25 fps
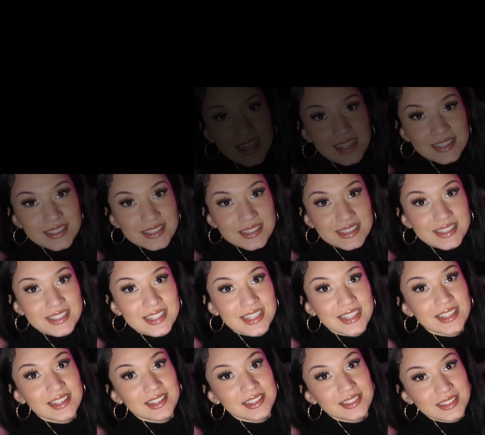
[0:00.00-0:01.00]
Yes,
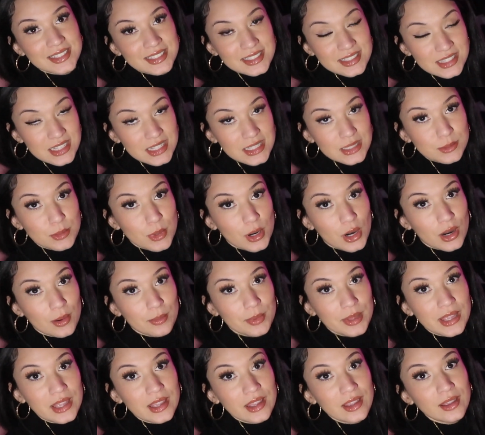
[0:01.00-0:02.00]
this is
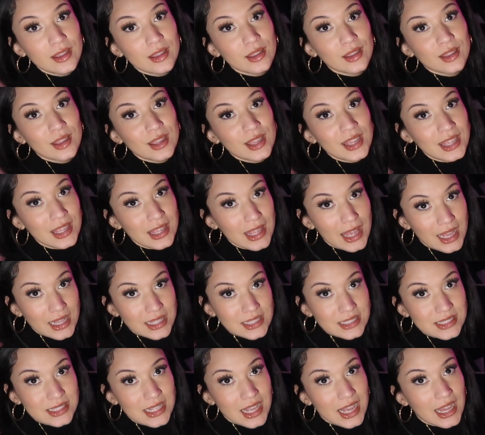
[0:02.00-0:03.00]
Barbie.
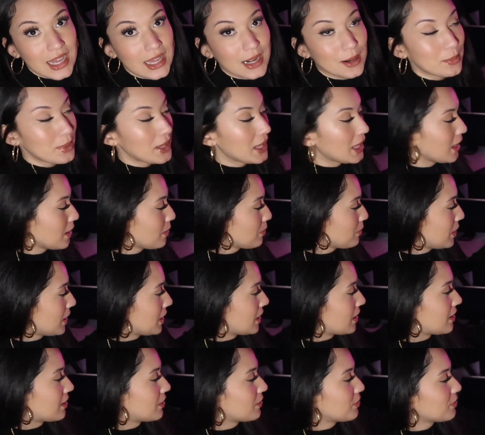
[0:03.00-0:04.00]
Yes, I got a pink
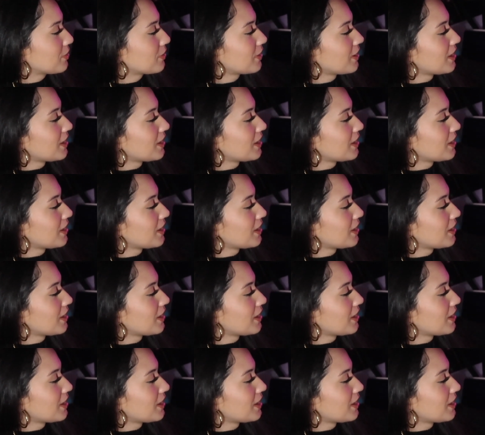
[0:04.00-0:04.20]
puff